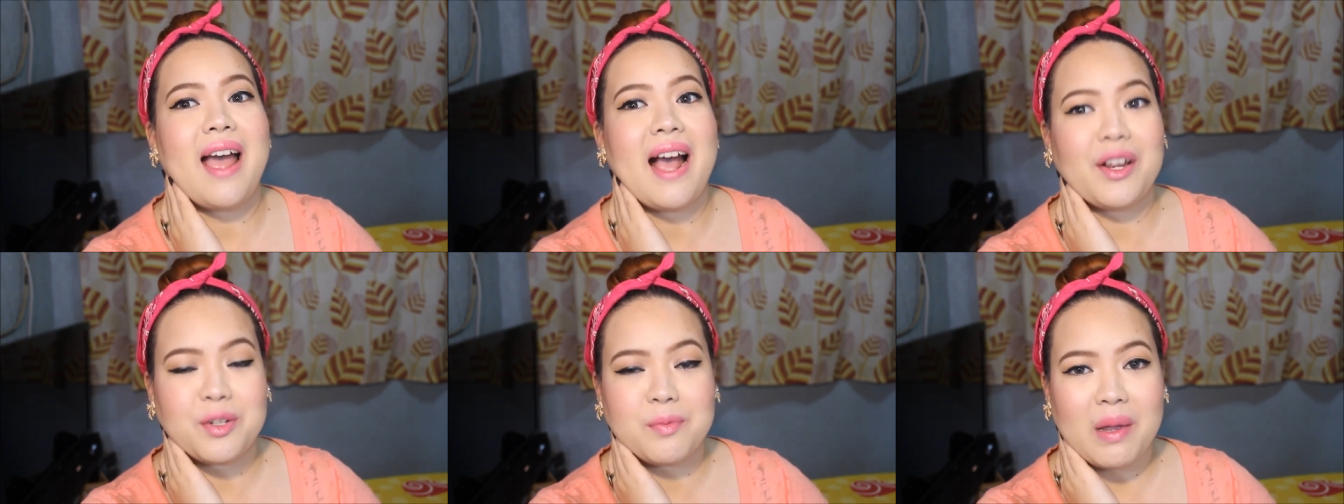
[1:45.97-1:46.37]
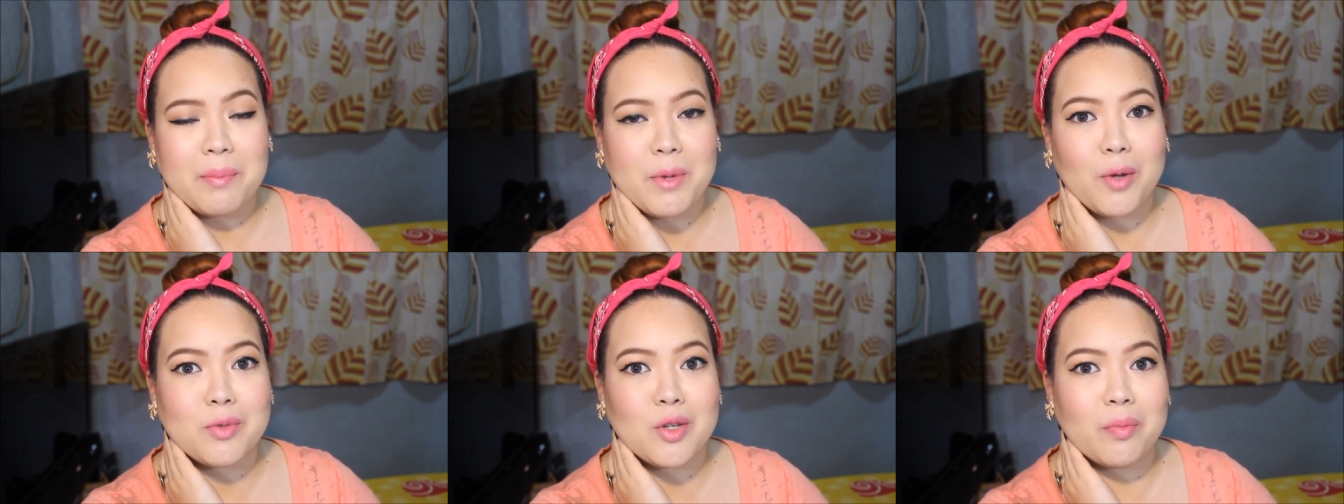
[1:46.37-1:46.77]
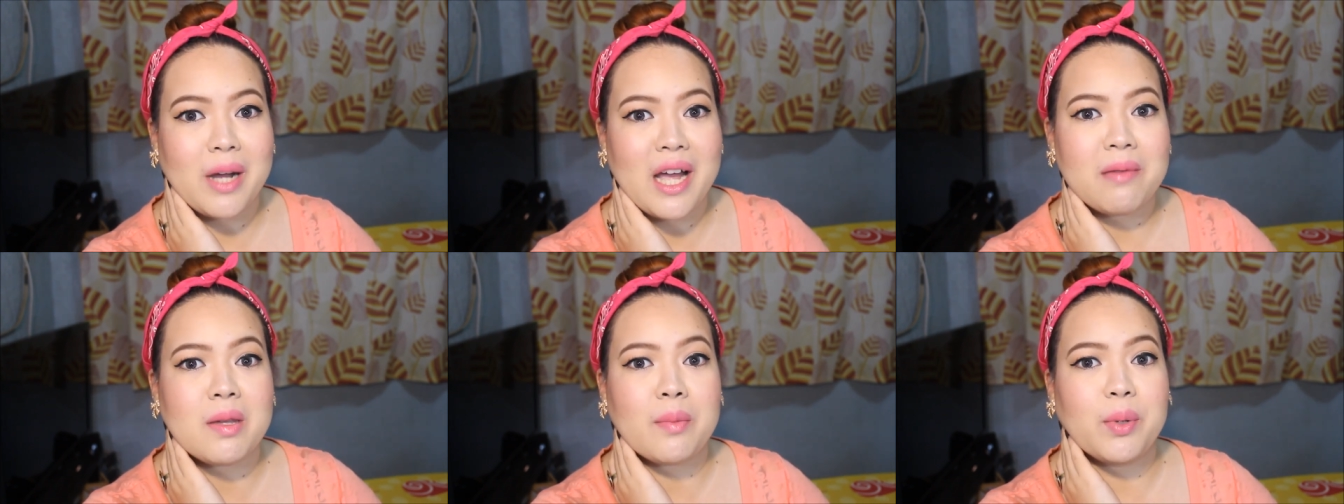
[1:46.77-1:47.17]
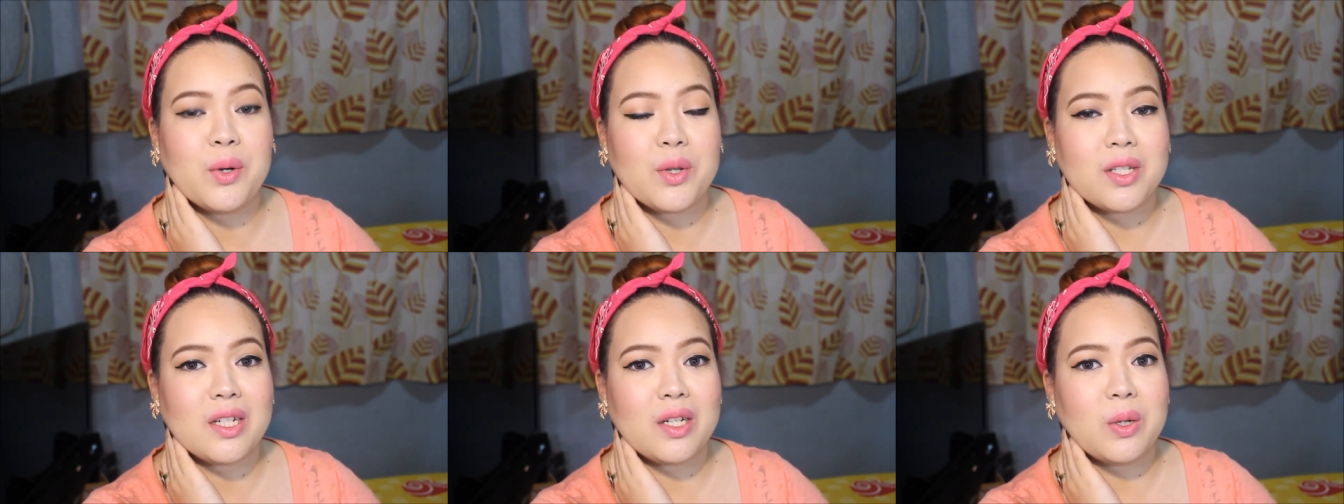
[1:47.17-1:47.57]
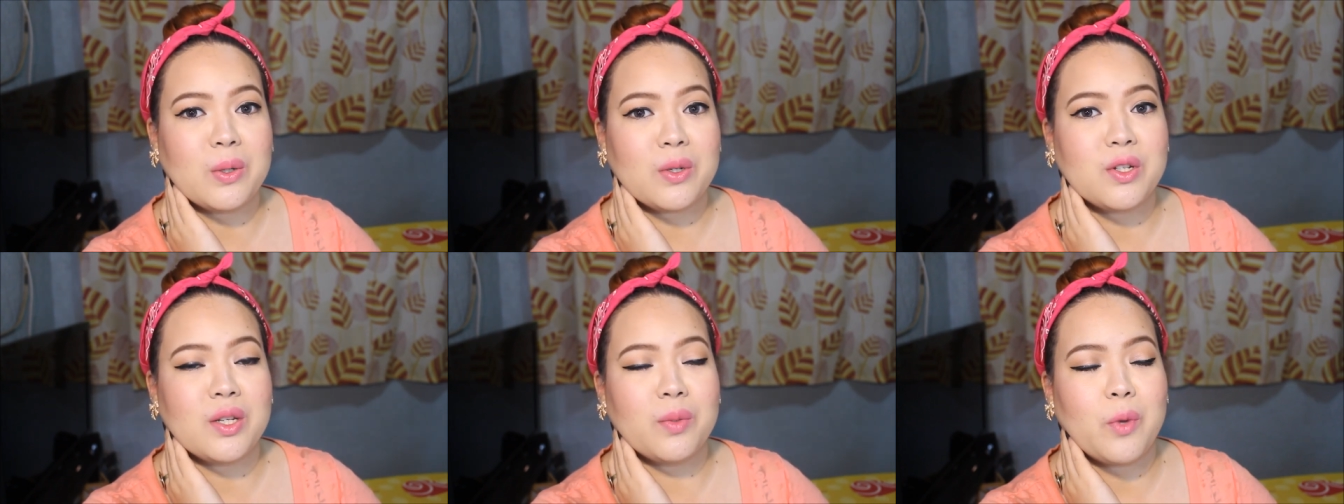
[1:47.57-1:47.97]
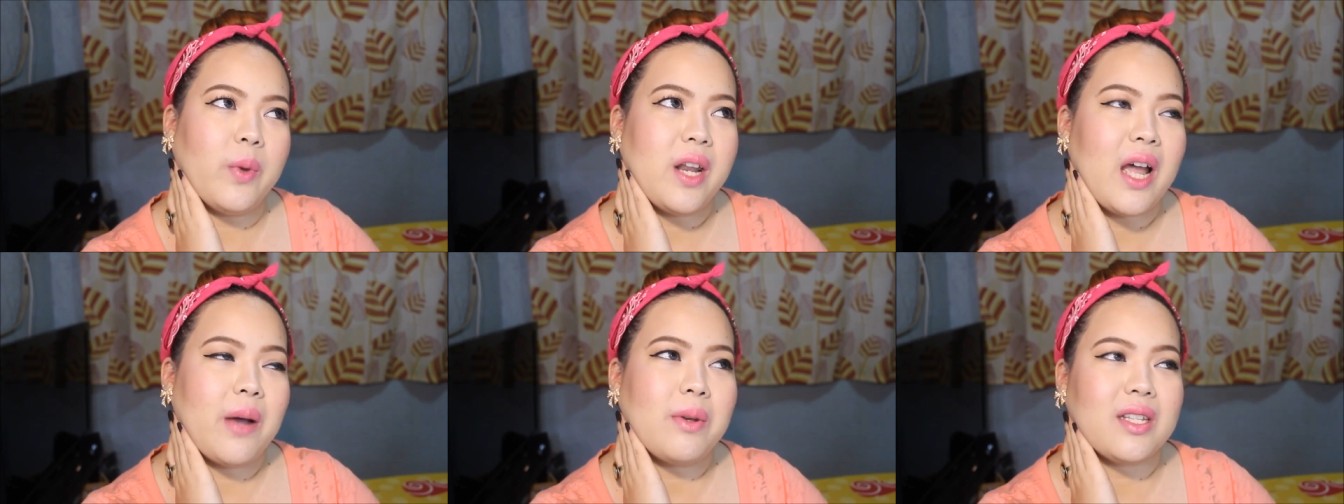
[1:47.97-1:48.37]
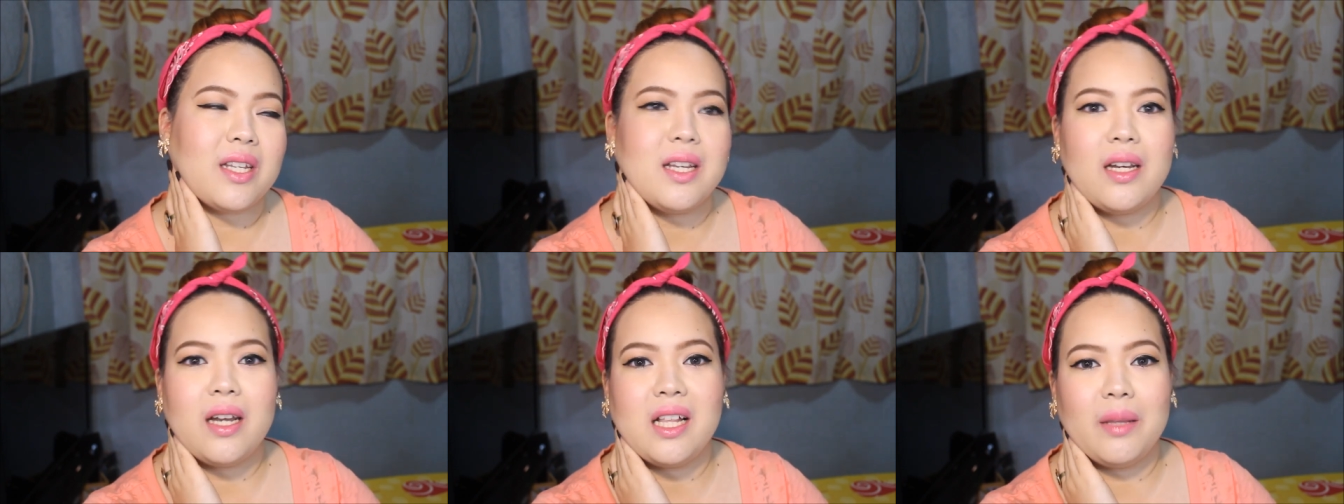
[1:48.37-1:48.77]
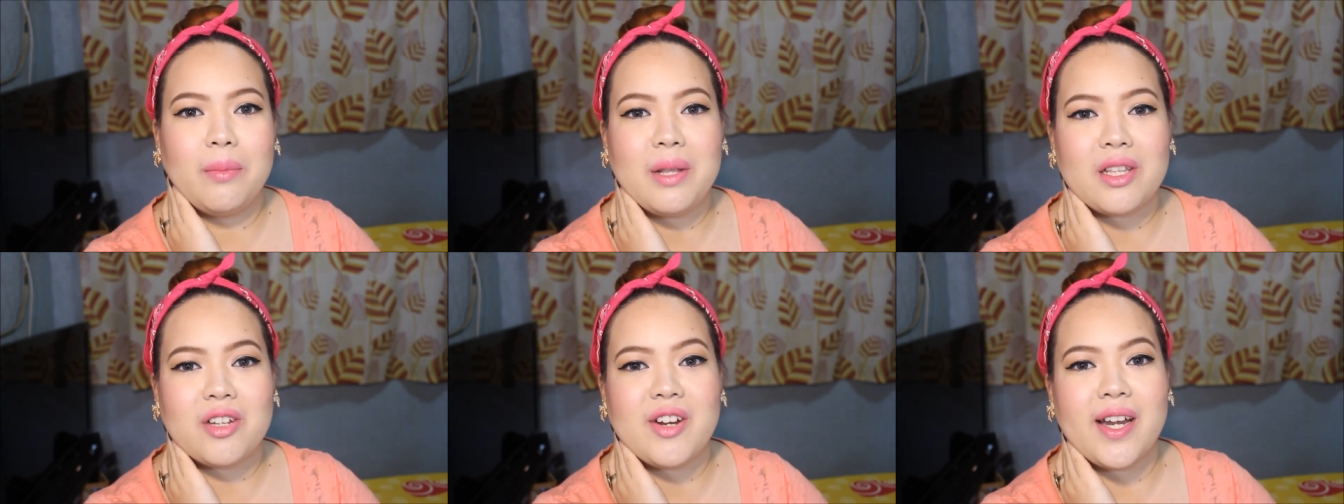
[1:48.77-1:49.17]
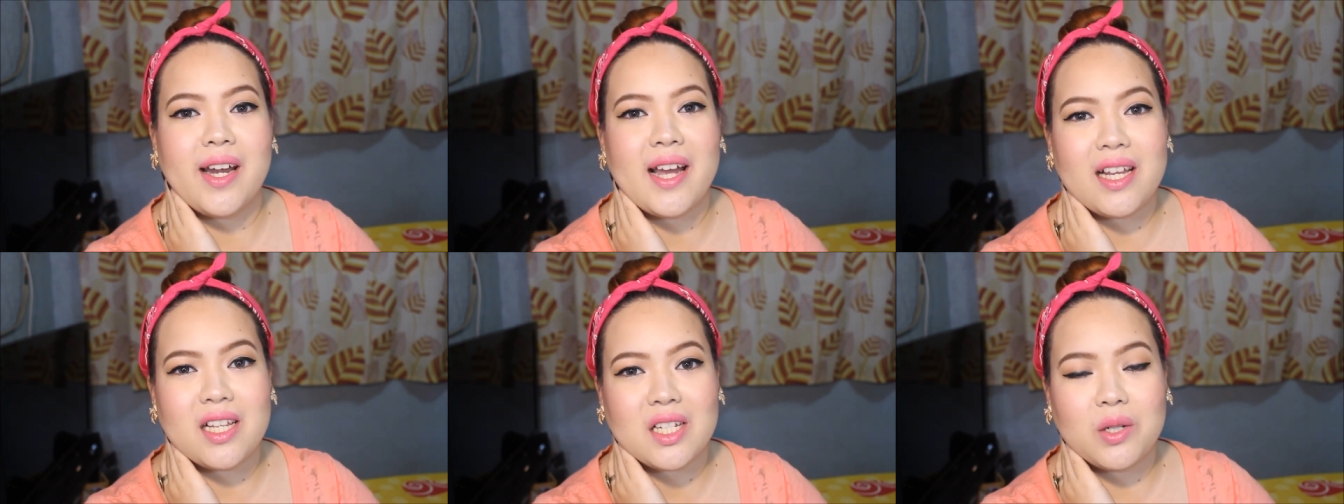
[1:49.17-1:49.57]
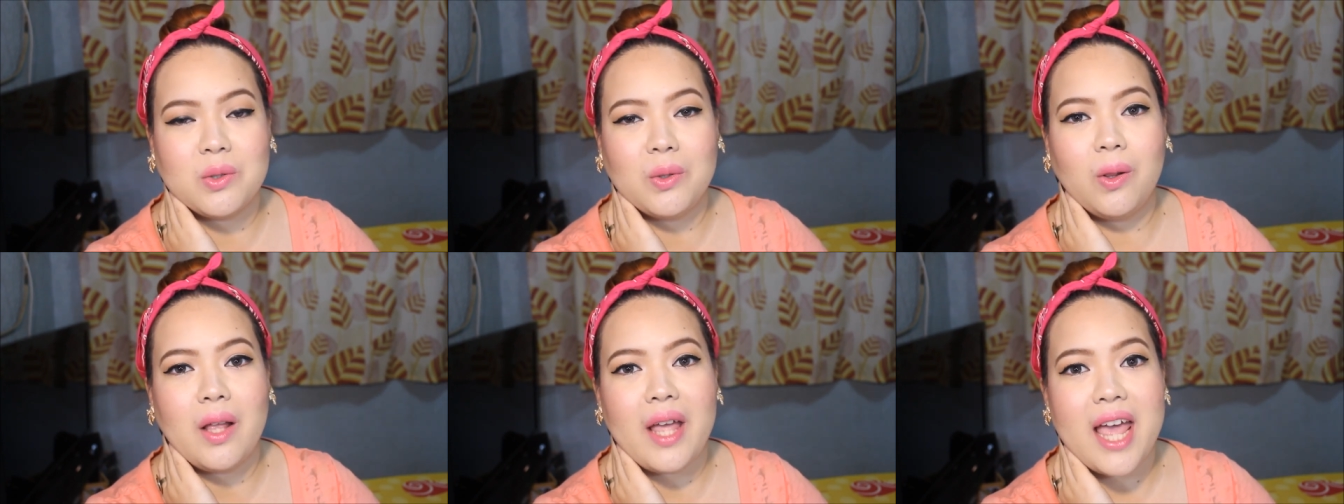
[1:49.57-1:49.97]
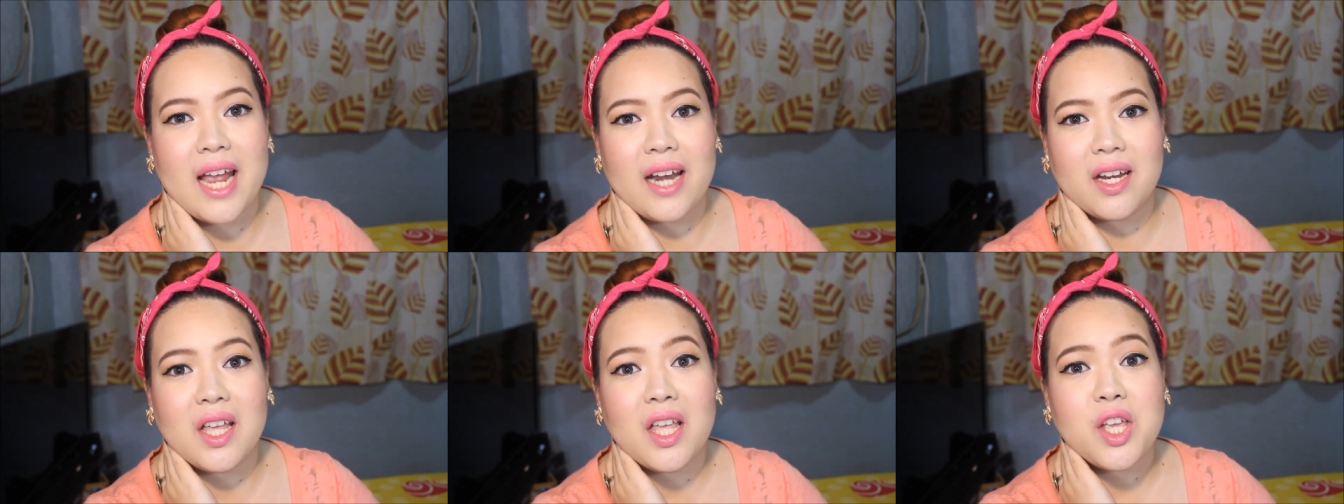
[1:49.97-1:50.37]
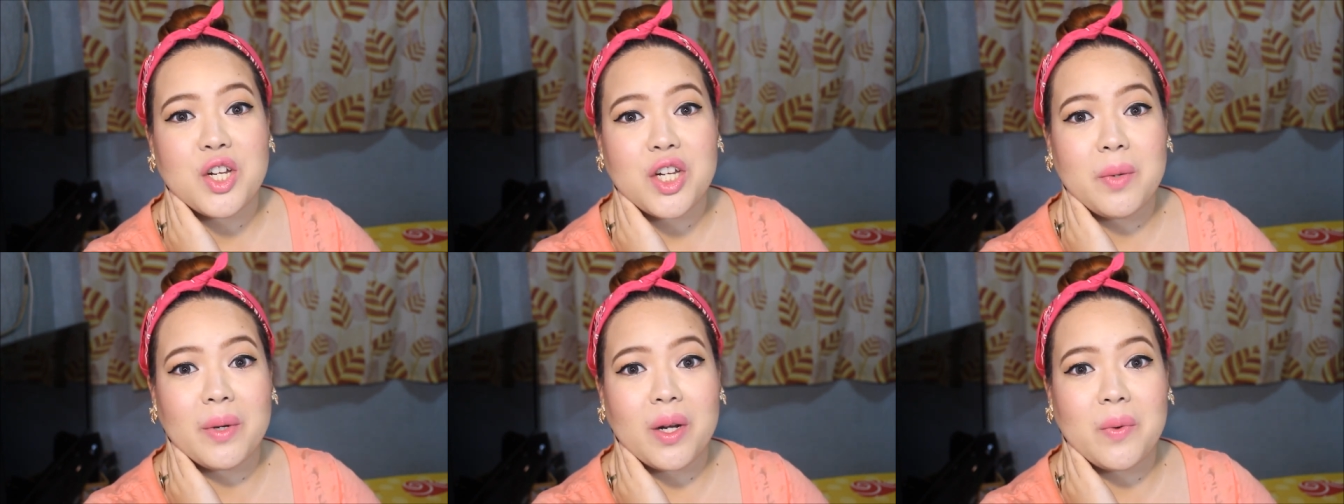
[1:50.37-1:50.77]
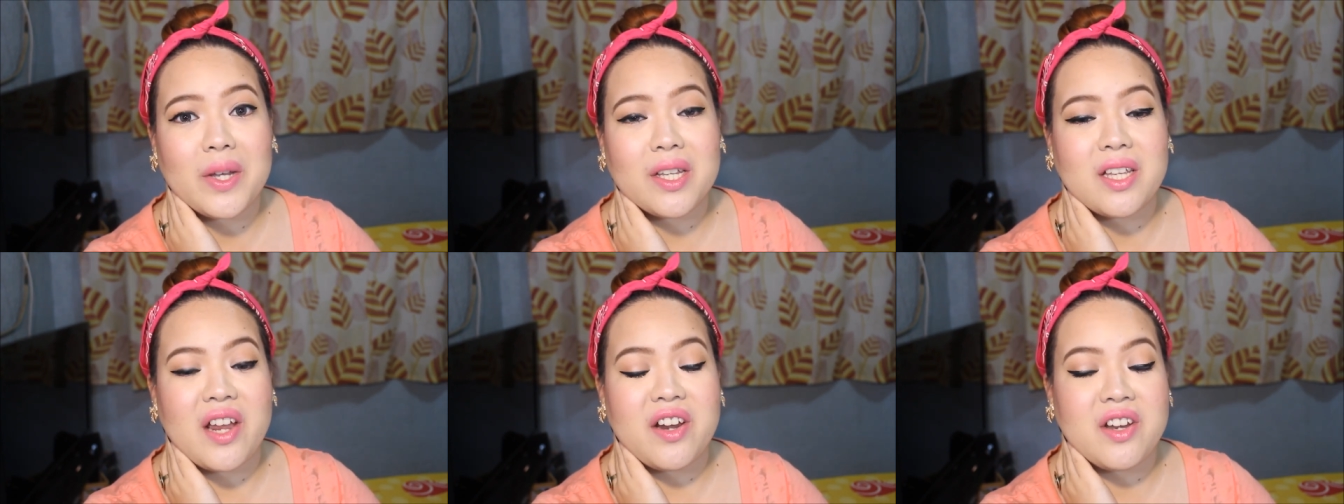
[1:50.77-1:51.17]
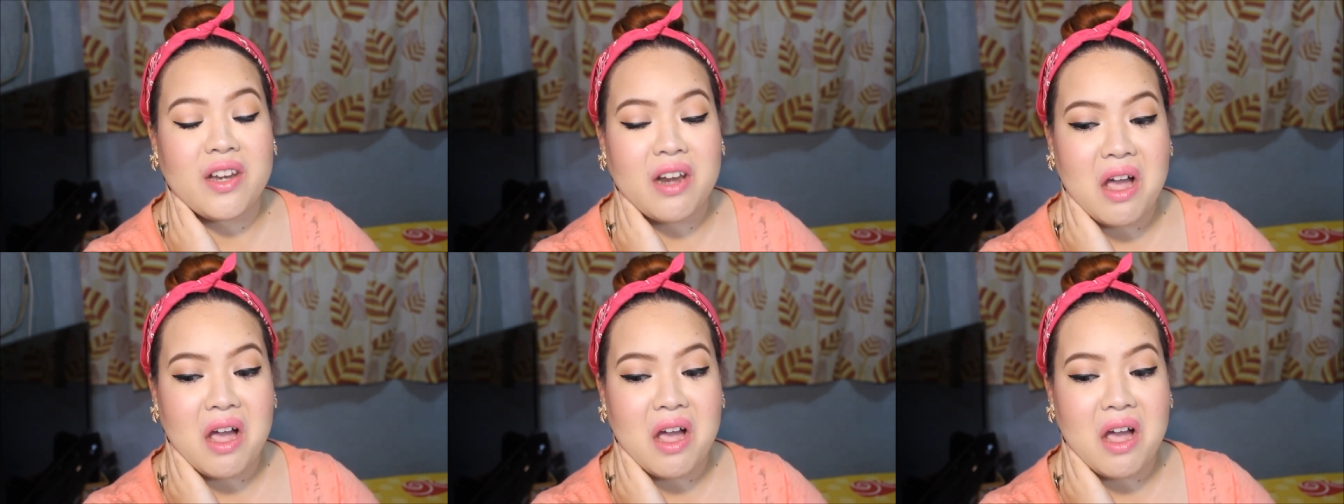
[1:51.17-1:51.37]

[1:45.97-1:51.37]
asked my mom to buy me post-it notes when I was in elementary and high school, and she would always say,